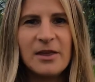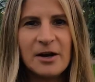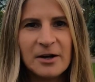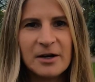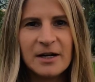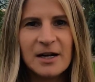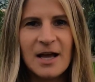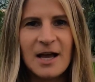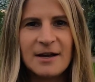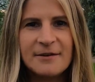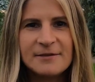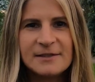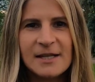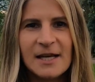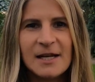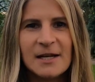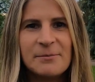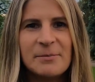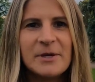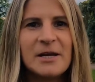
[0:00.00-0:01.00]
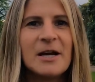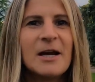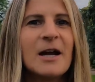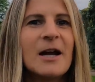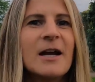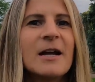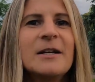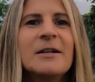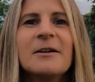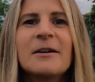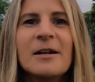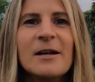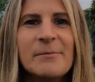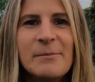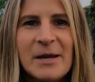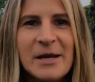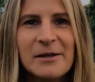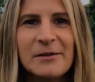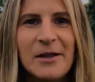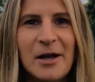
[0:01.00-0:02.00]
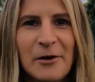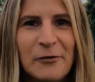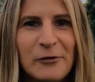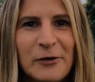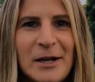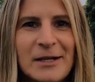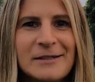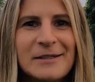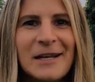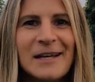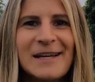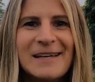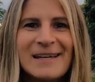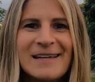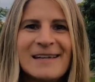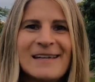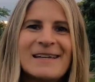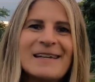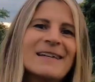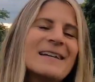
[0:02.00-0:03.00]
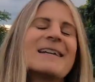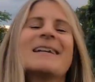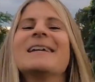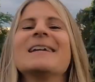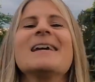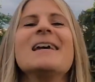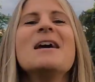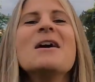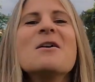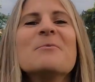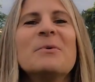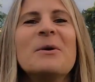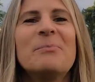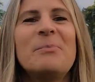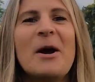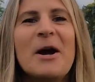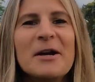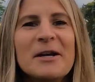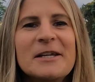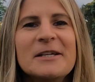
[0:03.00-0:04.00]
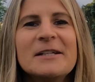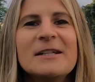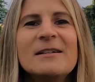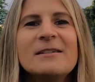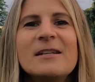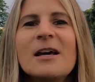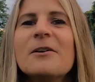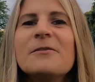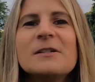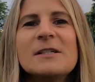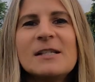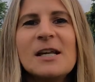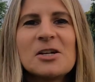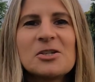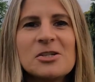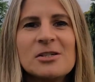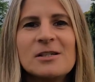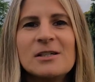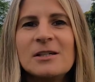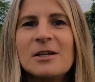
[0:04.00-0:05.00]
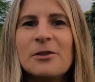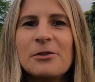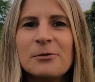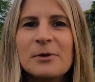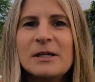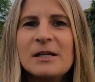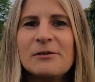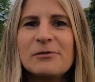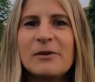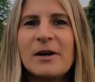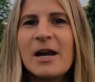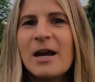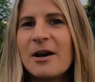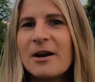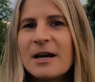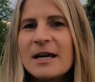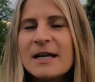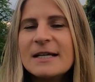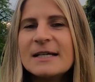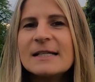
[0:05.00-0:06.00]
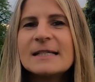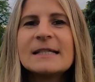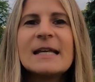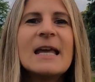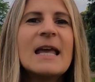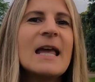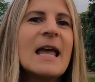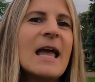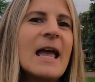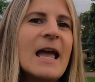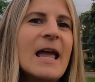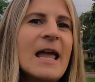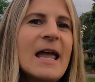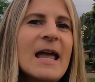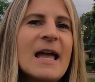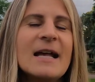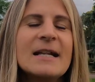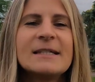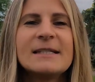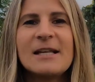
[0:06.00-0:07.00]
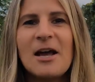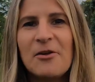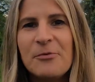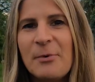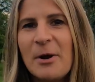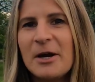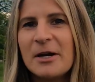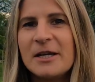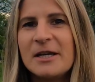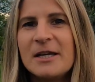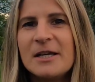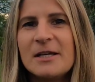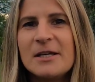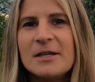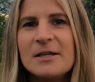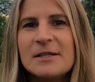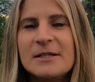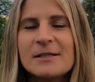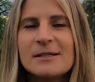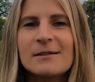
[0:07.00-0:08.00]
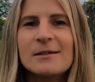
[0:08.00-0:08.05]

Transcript: they're gonna have set up there and you're gonna make a lot of friends. But Park Hill itself is sectioned into 3 different areas, and South Park Hill